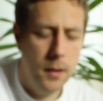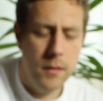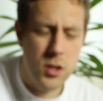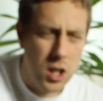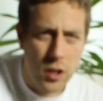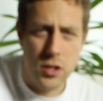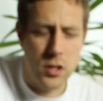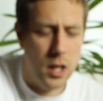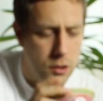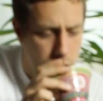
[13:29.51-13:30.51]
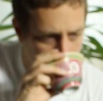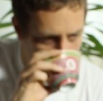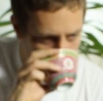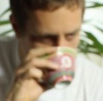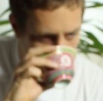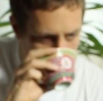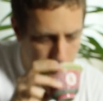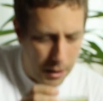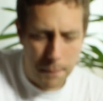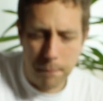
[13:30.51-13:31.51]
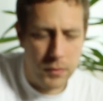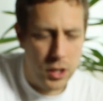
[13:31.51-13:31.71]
Slightest touch. But,